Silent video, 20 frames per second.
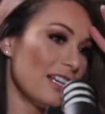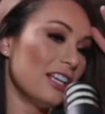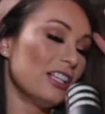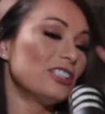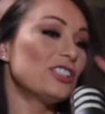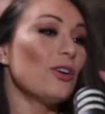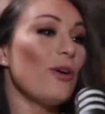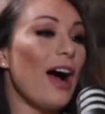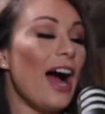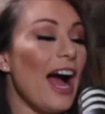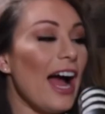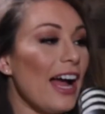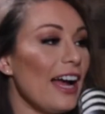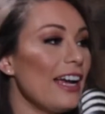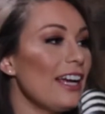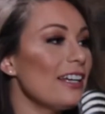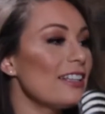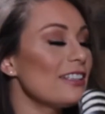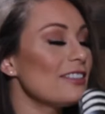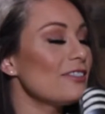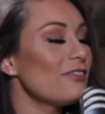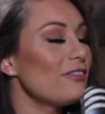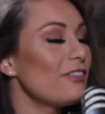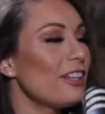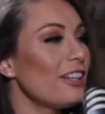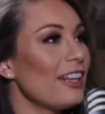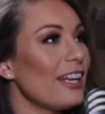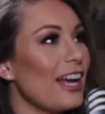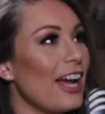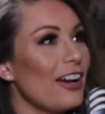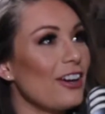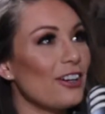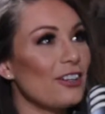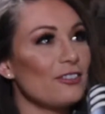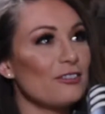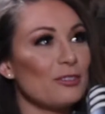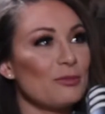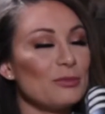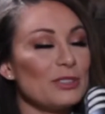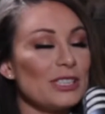So I feel like I
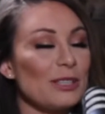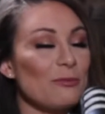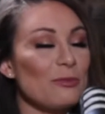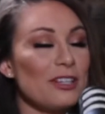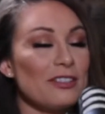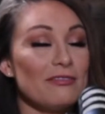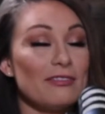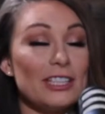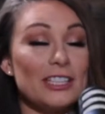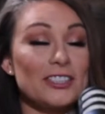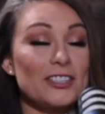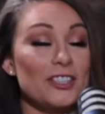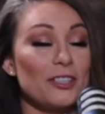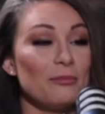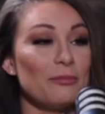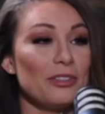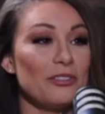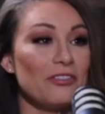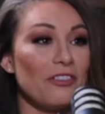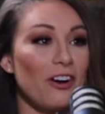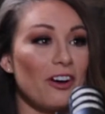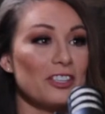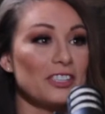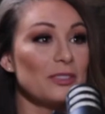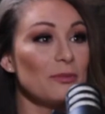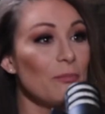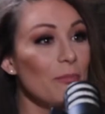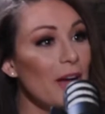heard from someone, this could be false,